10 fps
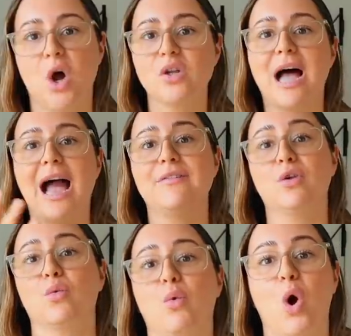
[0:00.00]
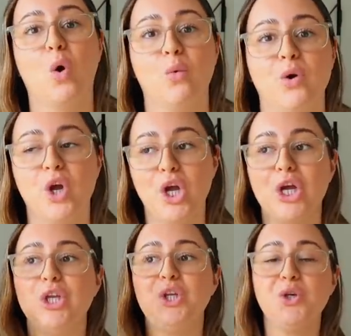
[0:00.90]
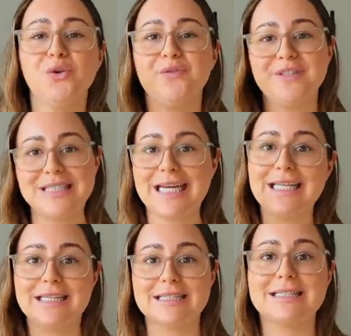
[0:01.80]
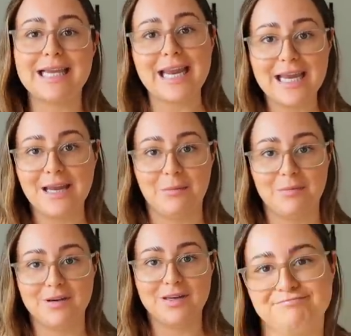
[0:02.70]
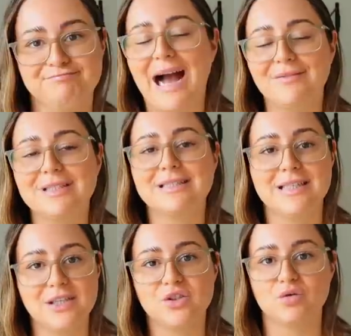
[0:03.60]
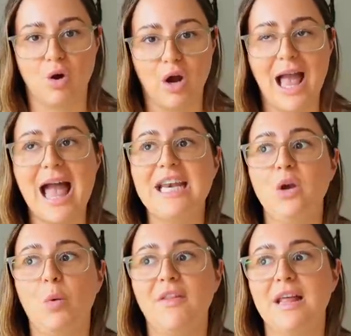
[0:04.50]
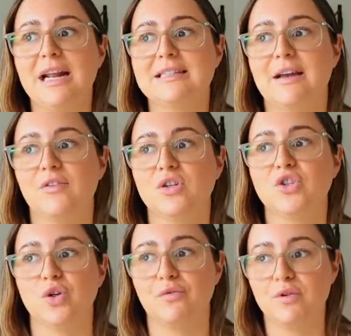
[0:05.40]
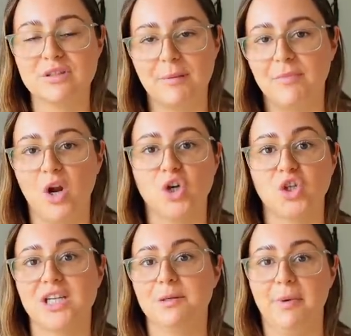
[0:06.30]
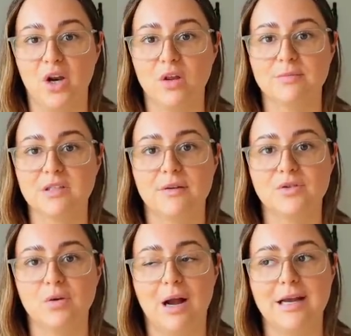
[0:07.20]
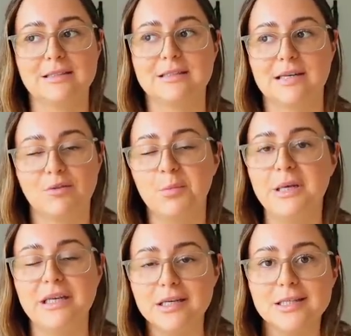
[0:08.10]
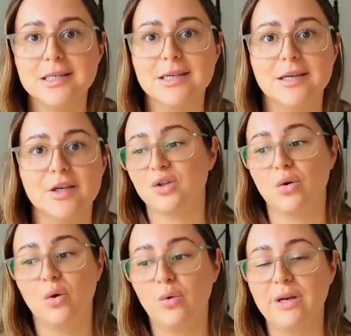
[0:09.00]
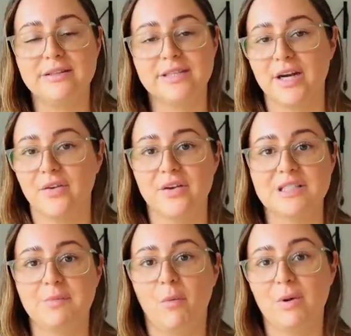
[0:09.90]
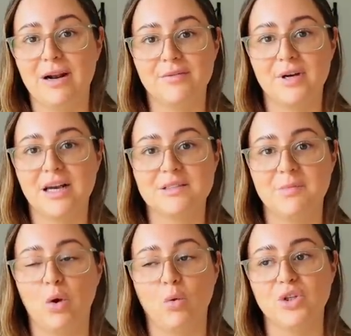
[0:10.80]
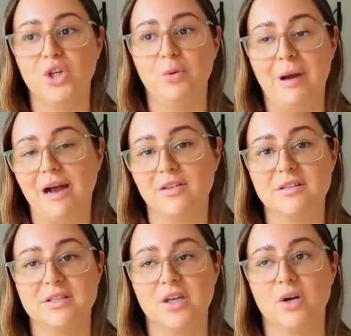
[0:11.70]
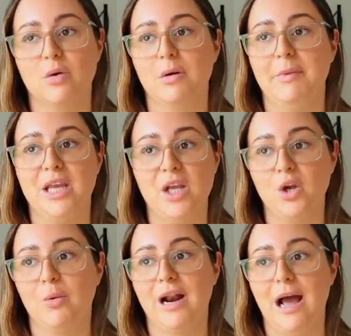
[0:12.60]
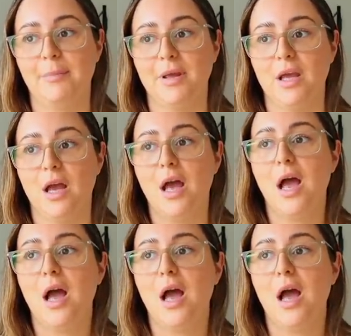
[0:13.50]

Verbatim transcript: called I've grown. You've stayed the same have to stay strong. Anyone that has ever stood for something or tried to better themselves, you guys, it's never been easy. I don't know who needs to hear this, but whatever has been holding you back this year or making you unhappy,